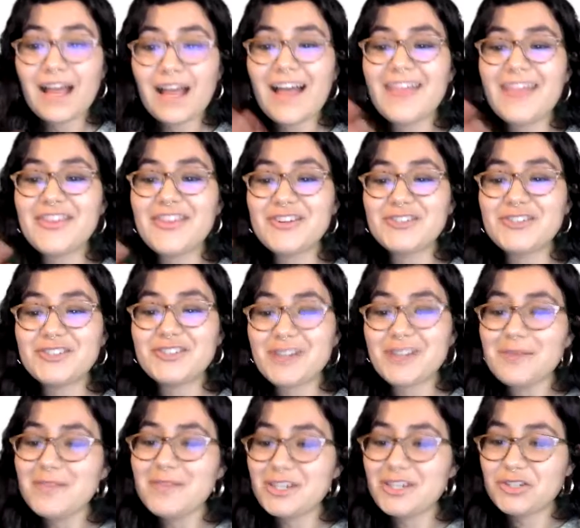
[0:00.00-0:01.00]
And there's
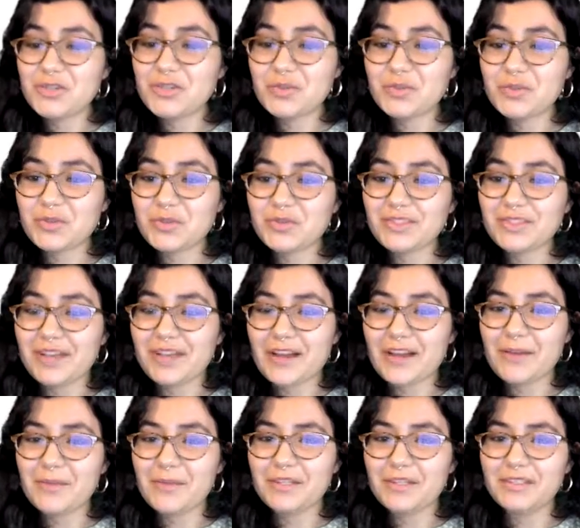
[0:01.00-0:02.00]
some issues with
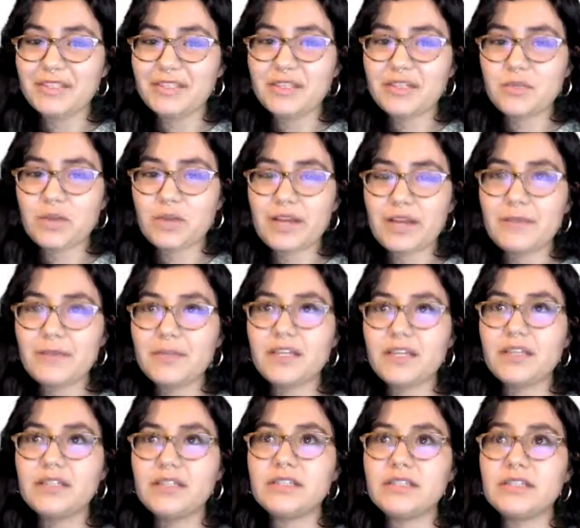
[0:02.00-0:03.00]
reliability, right?
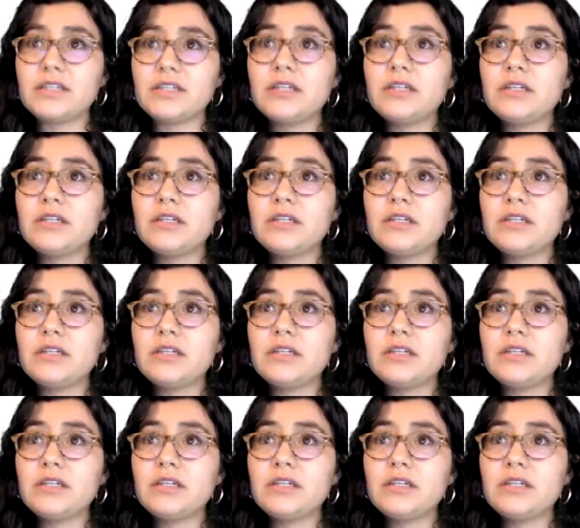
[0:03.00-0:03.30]
Because